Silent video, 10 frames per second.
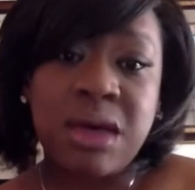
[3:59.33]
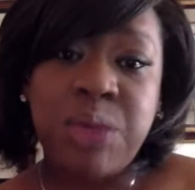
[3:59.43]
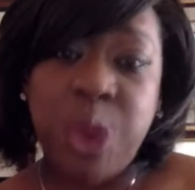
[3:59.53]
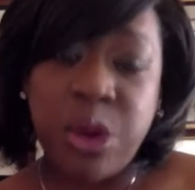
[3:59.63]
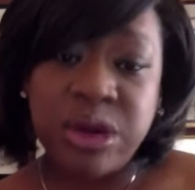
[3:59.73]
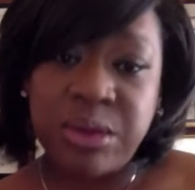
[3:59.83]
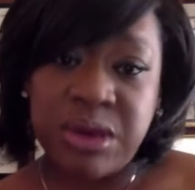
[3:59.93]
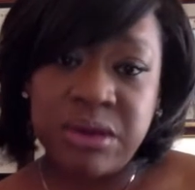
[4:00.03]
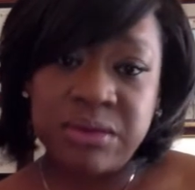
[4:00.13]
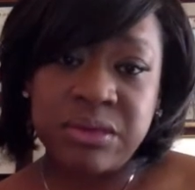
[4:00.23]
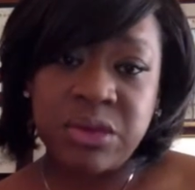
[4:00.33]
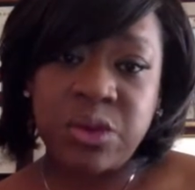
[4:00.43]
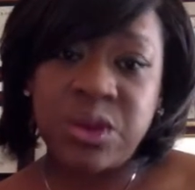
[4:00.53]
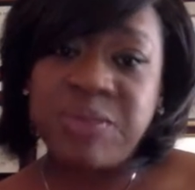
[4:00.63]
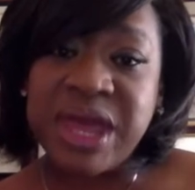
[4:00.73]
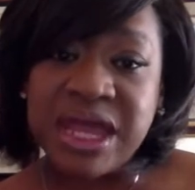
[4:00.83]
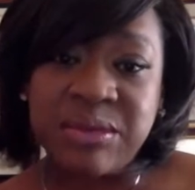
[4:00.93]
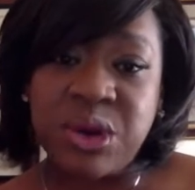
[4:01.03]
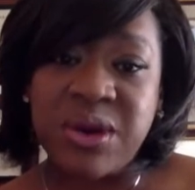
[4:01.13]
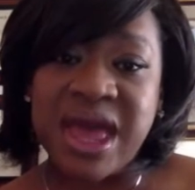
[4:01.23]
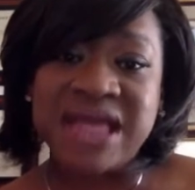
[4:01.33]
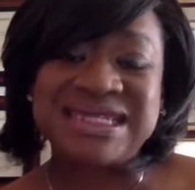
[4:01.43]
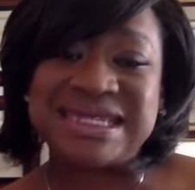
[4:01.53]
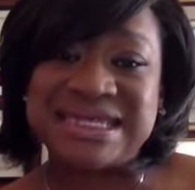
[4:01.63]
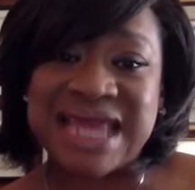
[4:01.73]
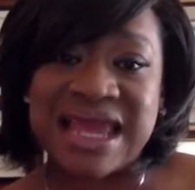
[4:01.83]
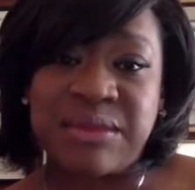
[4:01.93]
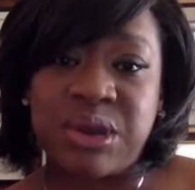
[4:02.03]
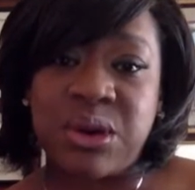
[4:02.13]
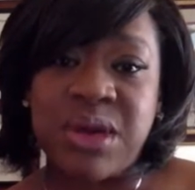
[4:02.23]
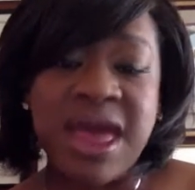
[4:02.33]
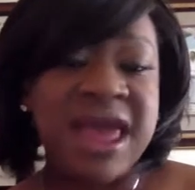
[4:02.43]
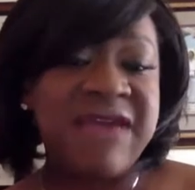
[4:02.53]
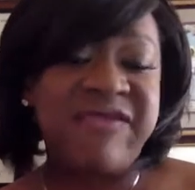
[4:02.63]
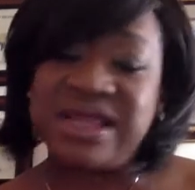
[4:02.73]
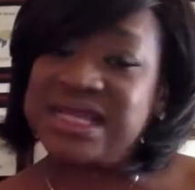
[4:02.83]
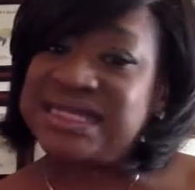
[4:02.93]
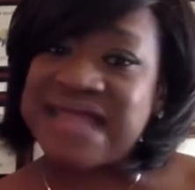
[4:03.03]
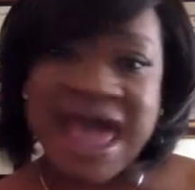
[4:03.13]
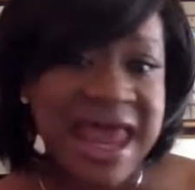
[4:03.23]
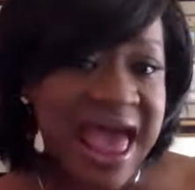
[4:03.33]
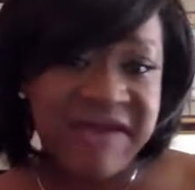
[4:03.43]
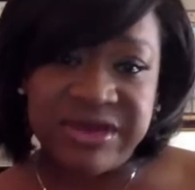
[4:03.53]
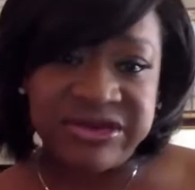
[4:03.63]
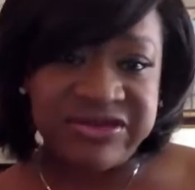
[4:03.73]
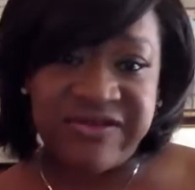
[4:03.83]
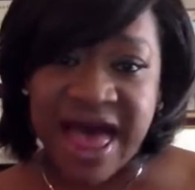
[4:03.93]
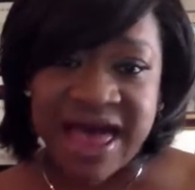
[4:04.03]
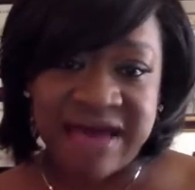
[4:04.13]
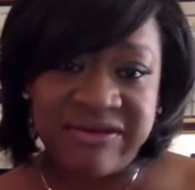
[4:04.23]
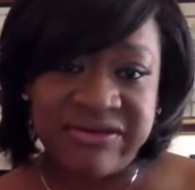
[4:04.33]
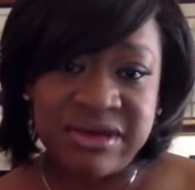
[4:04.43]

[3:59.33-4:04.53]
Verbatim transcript: portable, repeatable, and sustainable. If it does not have those 5,